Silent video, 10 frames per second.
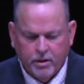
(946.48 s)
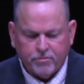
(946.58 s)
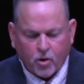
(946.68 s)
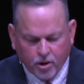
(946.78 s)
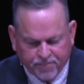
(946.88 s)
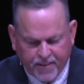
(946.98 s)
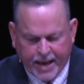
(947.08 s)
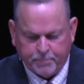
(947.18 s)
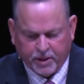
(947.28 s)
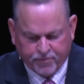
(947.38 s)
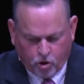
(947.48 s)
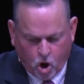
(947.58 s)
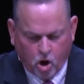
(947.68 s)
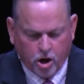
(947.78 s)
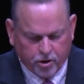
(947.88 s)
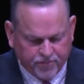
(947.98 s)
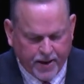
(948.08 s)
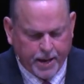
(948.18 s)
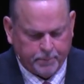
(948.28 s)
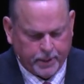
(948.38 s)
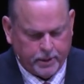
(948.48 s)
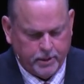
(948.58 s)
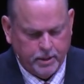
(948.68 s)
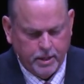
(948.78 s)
for her family, for her and her family.